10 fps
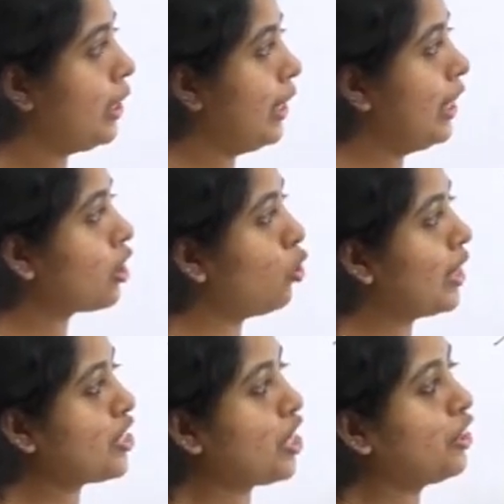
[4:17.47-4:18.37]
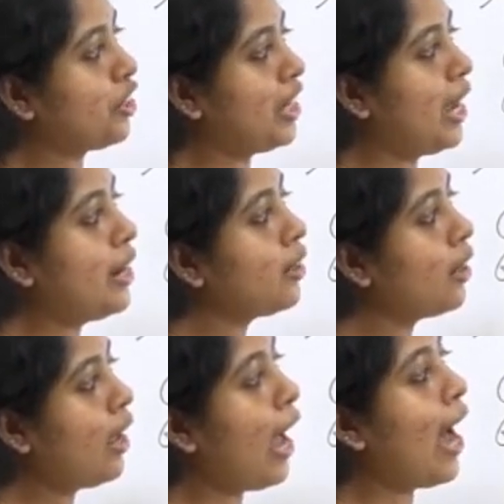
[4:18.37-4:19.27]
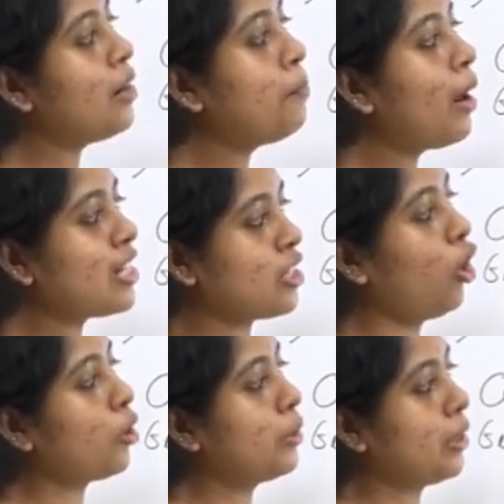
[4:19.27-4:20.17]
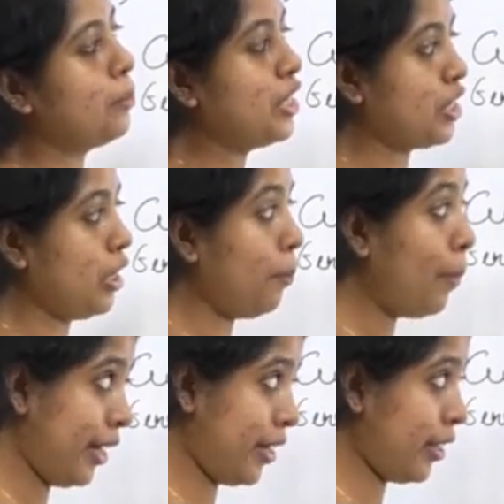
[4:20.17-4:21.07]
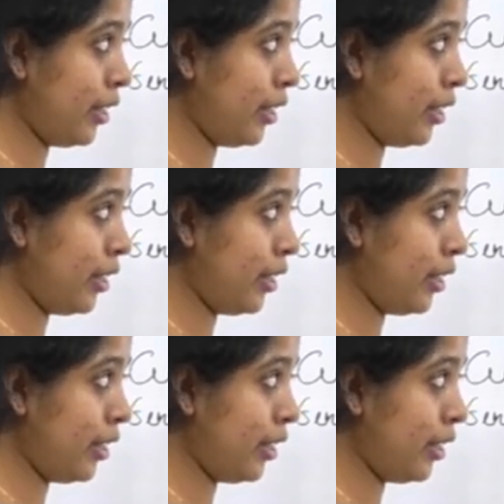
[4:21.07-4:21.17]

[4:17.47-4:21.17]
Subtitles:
including Chandrayaan and Mars orbiter mission, but